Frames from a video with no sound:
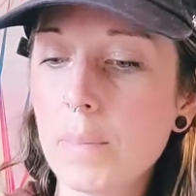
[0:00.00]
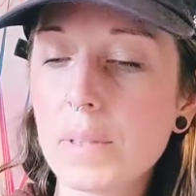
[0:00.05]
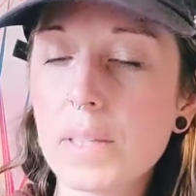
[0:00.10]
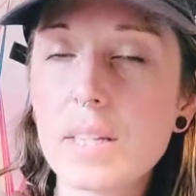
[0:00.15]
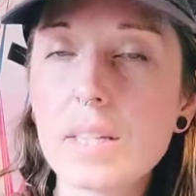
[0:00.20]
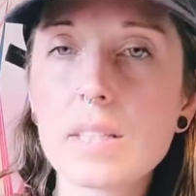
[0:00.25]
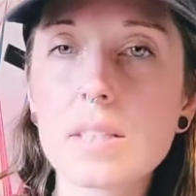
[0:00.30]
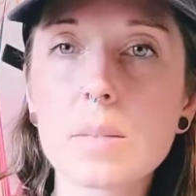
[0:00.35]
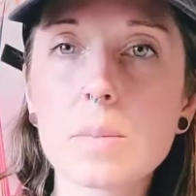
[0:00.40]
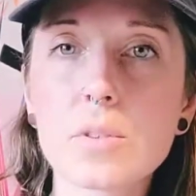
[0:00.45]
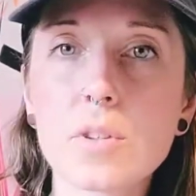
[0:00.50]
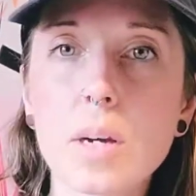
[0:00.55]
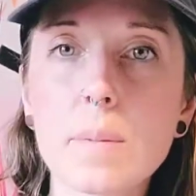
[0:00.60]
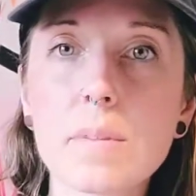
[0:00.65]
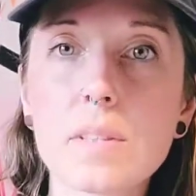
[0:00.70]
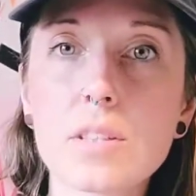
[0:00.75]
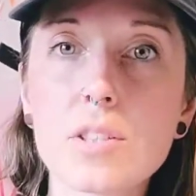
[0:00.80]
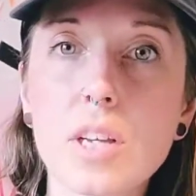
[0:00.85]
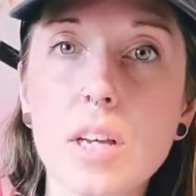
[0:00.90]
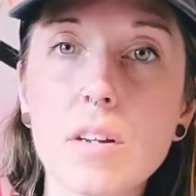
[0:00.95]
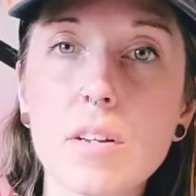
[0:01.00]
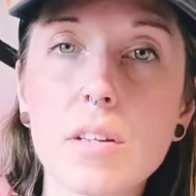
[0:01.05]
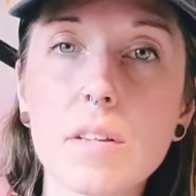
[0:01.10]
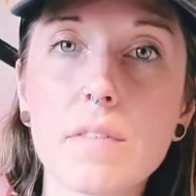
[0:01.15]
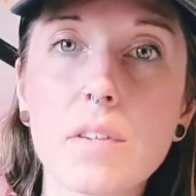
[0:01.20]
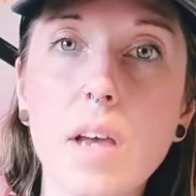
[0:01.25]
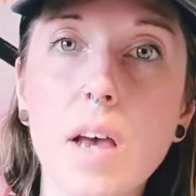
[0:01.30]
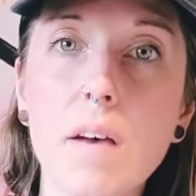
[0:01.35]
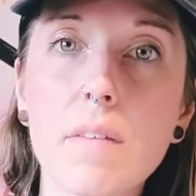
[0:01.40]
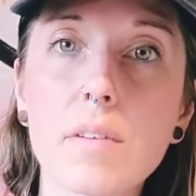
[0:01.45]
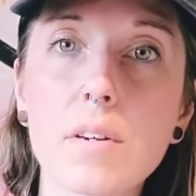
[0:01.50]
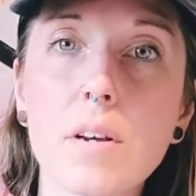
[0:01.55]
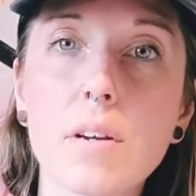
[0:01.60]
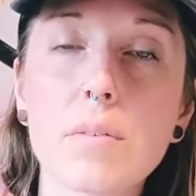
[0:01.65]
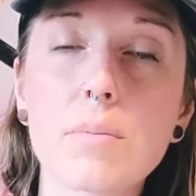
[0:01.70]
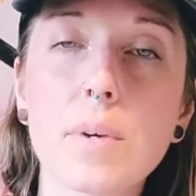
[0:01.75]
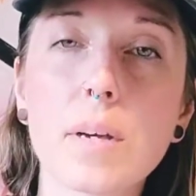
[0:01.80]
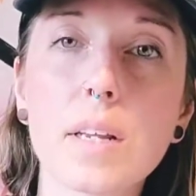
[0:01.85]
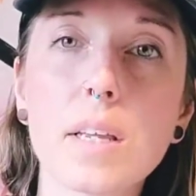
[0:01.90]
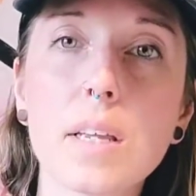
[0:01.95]
Please subscribe to the channel if you haven't
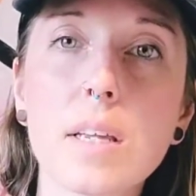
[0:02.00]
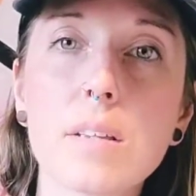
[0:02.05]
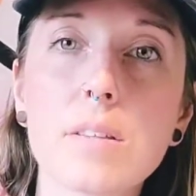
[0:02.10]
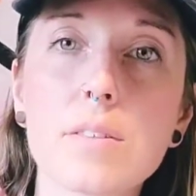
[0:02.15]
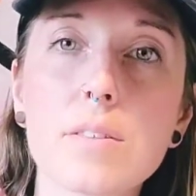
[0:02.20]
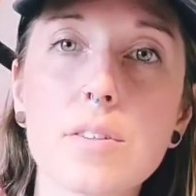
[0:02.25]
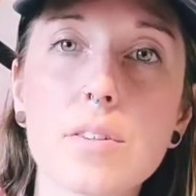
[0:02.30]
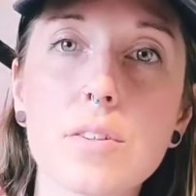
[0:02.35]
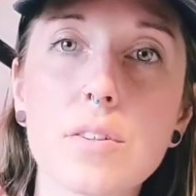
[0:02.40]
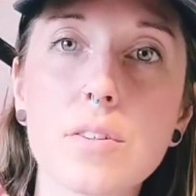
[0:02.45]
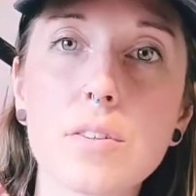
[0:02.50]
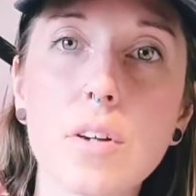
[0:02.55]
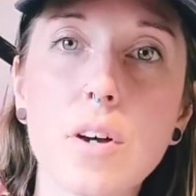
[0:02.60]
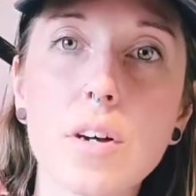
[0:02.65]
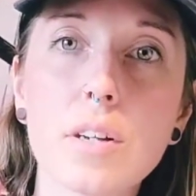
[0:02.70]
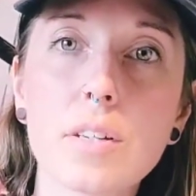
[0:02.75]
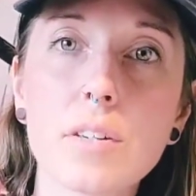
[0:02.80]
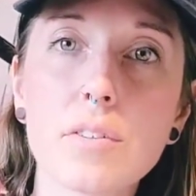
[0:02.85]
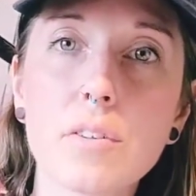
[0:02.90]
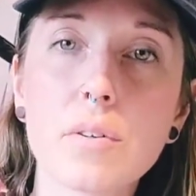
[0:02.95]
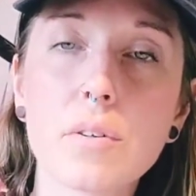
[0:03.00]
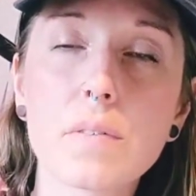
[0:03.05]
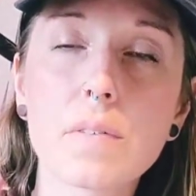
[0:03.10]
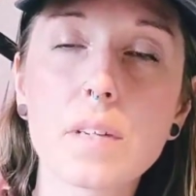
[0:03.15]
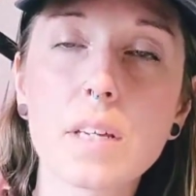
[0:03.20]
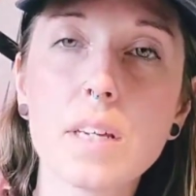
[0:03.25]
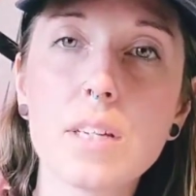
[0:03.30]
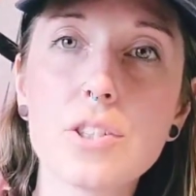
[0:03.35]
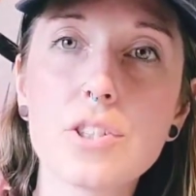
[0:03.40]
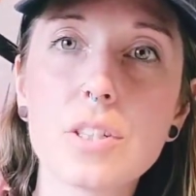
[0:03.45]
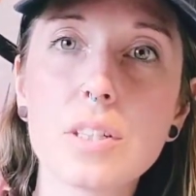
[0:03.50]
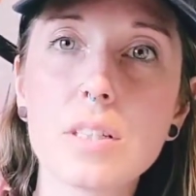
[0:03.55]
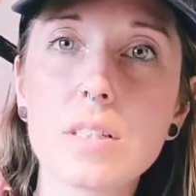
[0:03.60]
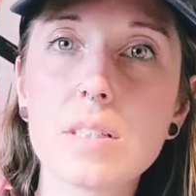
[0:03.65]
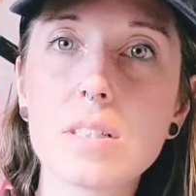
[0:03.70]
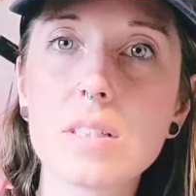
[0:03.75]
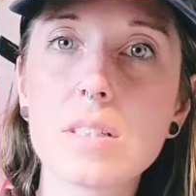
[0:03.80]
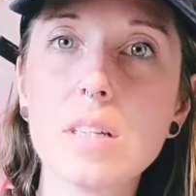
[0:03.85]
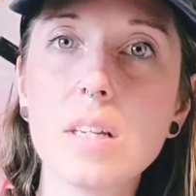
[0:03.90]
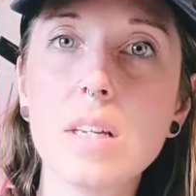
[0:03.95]
already. Turn on your
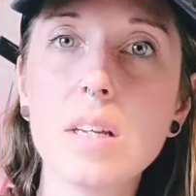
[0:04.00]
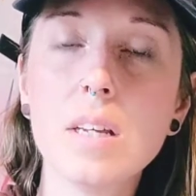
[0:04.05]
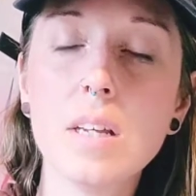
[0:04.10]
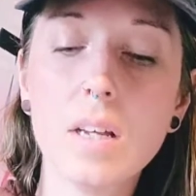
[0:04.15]
notifications.